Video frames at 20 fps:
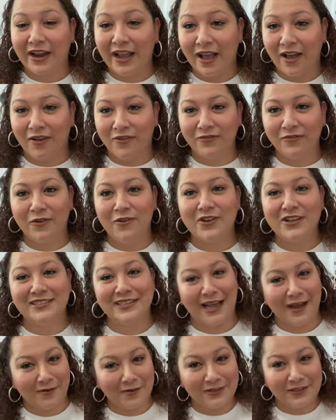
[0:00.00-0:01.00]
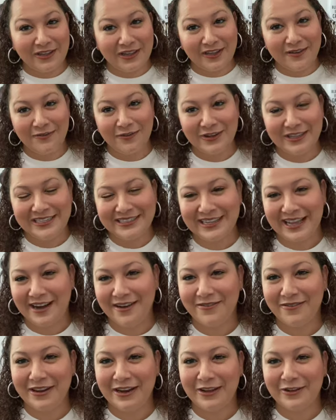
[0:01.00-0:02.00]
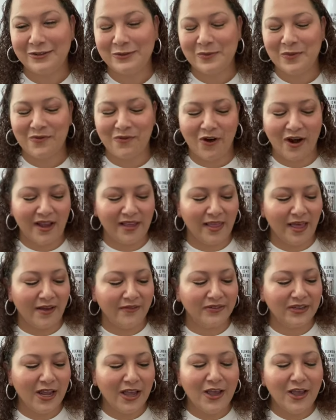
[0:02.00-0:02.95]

helpful because I was looking for these kind of videos before I left.